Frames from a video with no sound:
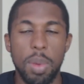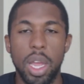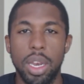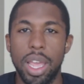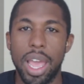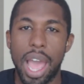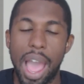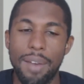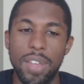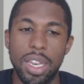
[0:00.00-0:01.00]
But
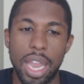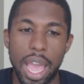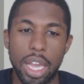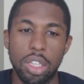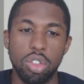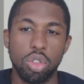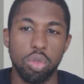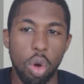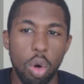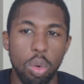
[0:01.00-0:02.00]
having that
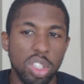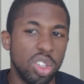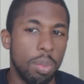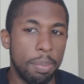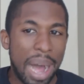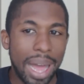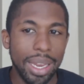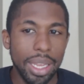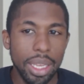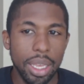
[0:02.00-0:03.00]
control with your
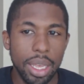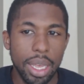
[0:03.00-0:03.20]
body,